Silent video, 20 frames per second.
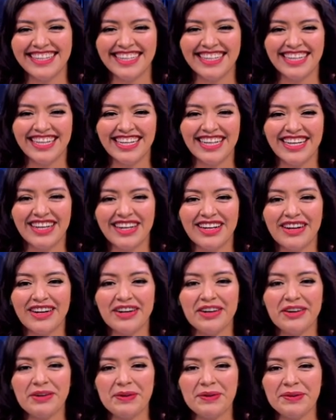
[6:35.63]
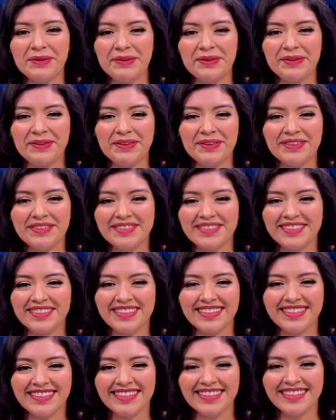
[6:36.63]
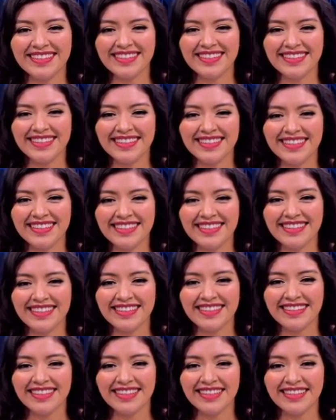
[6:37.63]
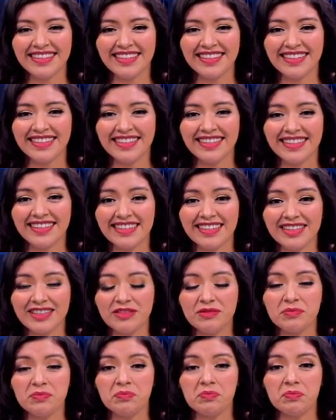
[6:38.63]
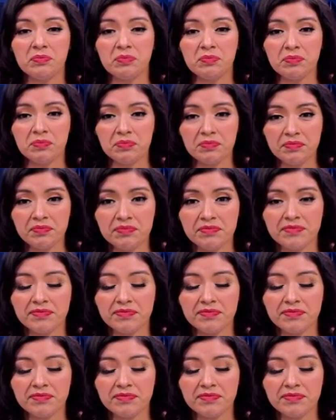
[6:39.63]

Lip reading: The person shown says nothing.